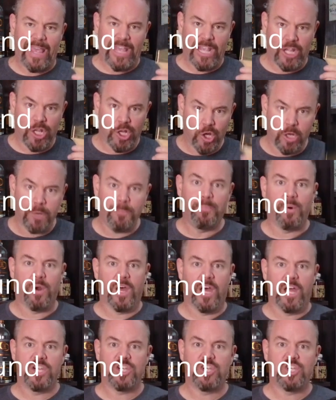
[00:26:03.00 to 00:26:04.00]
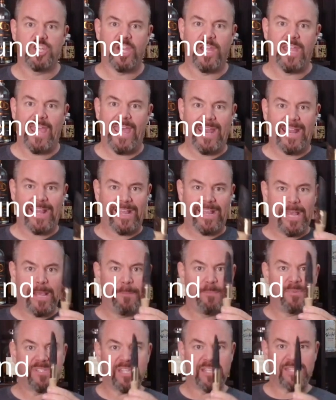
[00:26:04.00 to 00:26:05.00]
a good brush, and it
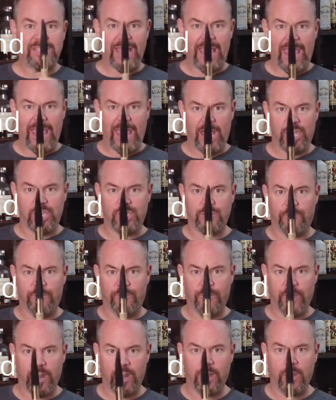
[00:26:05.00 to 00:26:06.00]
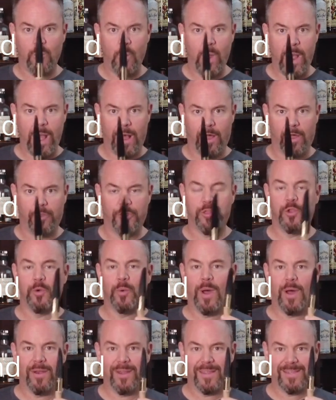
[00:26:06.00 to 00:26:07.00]
keeps its edge very well
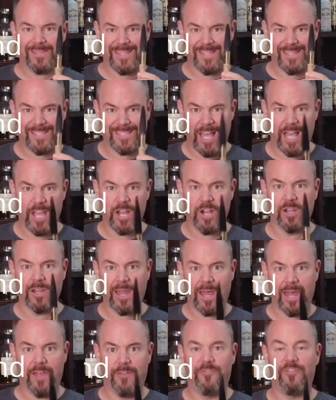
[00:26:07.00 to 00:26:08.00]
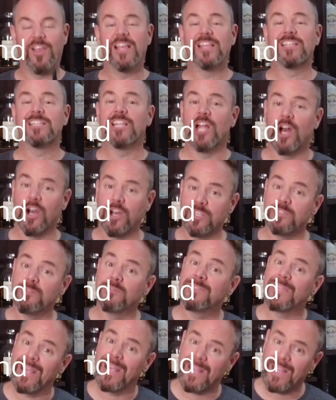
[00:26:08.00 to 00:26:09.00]
throughout its entire life as long as you
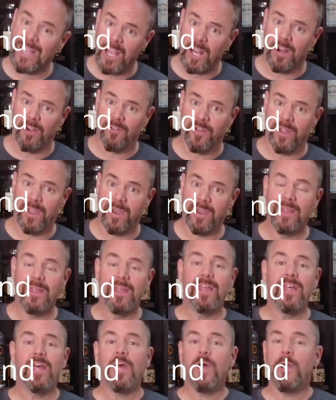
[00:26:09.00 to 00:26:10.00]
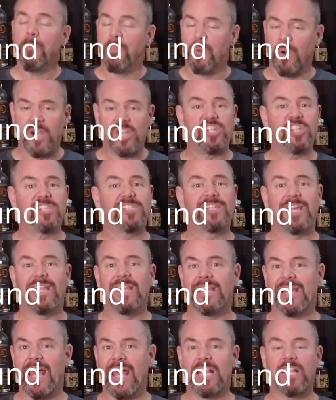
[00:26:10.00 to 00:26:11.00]
take care of it. Brushes can
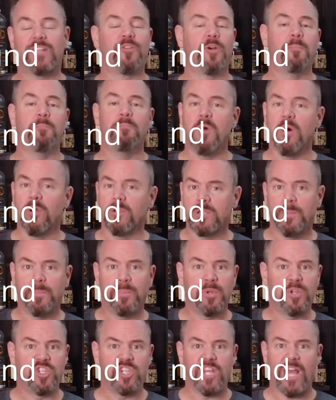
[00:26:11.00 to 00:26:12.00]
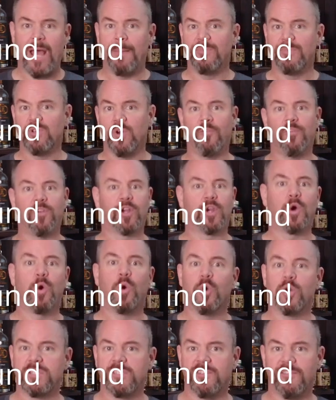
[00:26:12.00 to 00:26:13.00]
last for multiple jobs over the
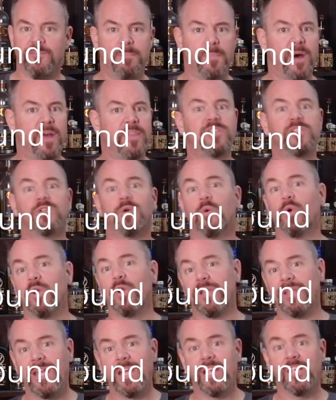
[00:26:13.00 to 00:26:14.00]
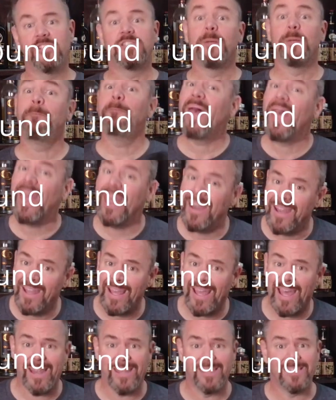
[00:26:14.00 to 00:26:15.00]
course of months or years
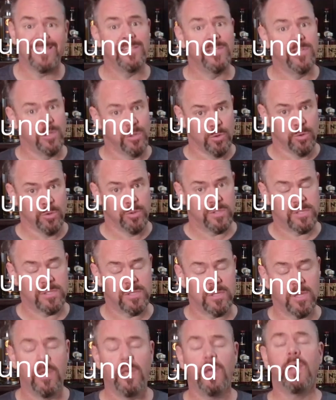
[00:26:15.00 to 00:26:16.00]
depending on its use.